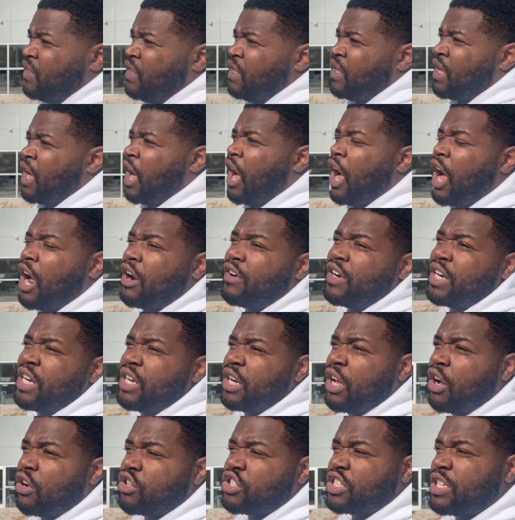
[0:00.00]
I already
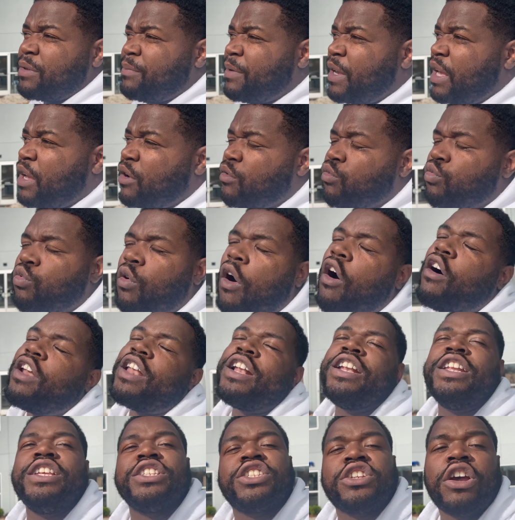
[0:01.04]
know she been wanting
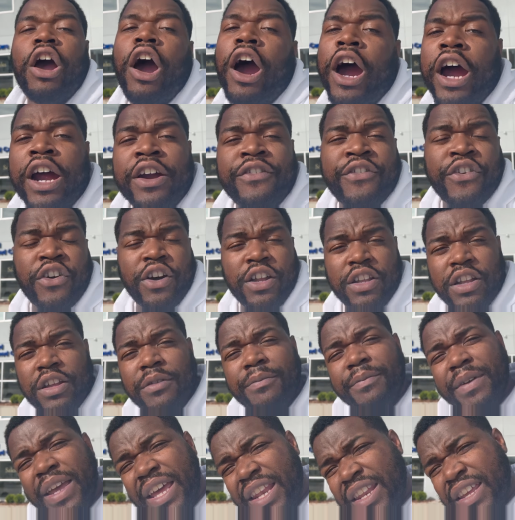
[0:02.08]
this car for a little
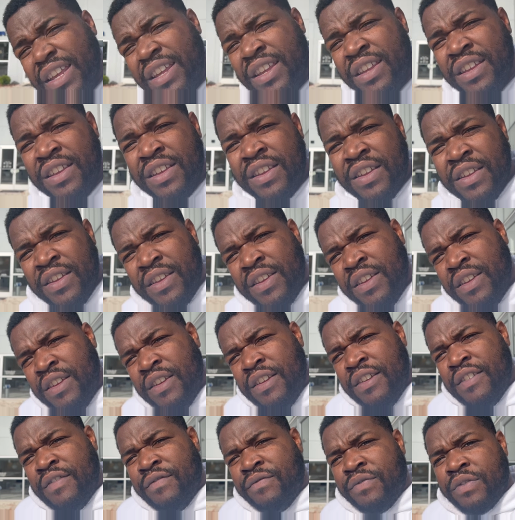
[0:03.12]
minute.
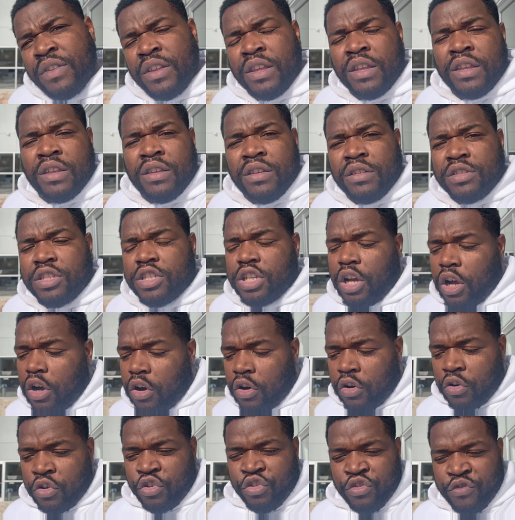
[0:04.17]

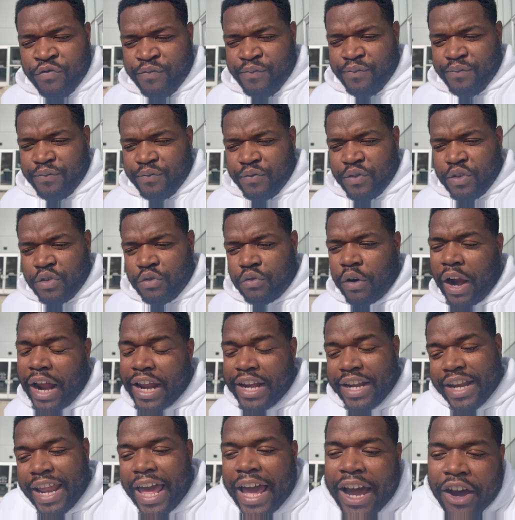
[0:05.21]
So right
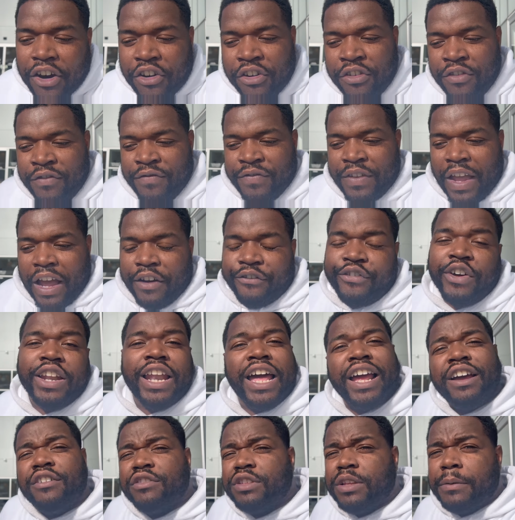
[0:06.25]
now, I feel
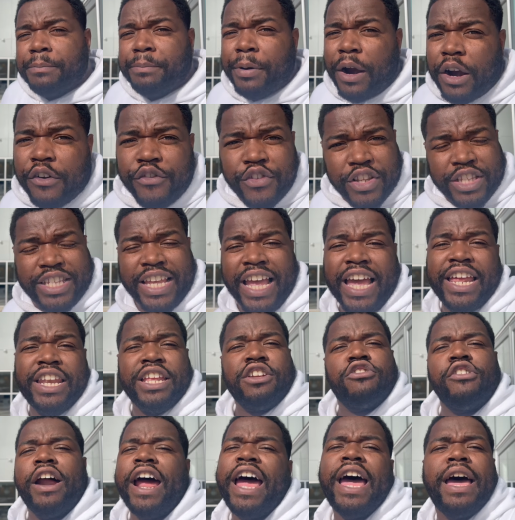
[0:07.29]
like it was the perfect time to
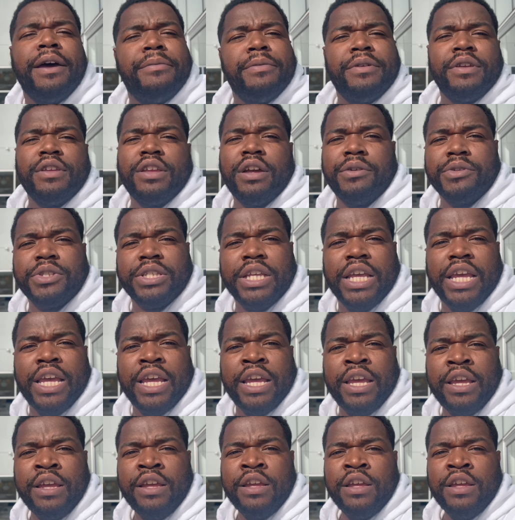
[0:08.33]
grab it. You know what I'm saying?